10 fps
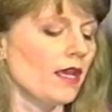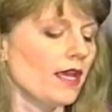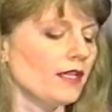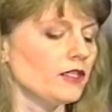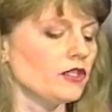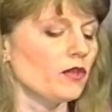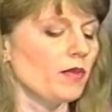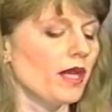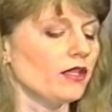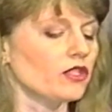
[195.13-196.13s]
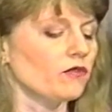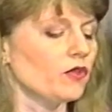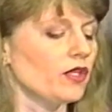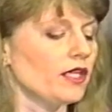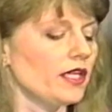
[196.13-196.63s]
Hence, the balance of
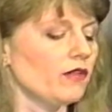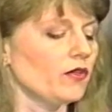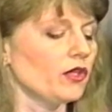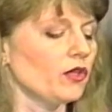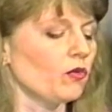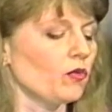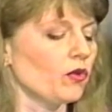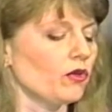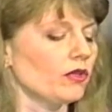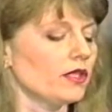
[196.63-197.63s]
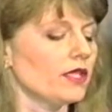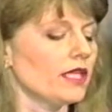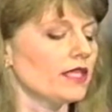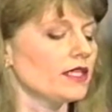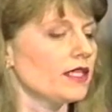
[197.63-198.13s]
good and evil in the world
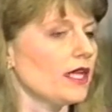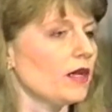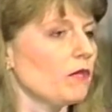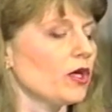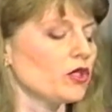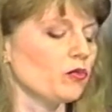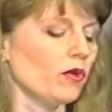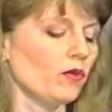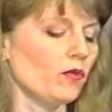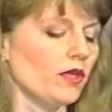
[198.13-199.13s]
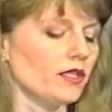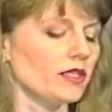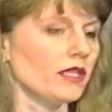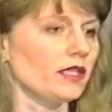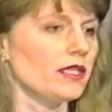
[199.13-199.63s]
is today much what it
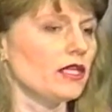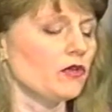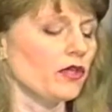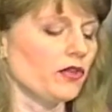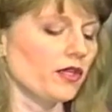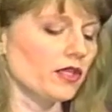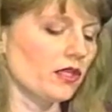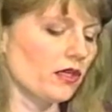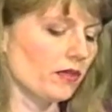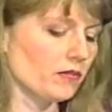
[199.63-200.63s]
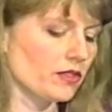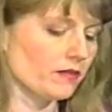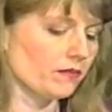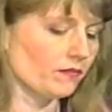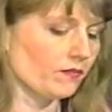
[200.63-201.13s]
was in Neolithic times.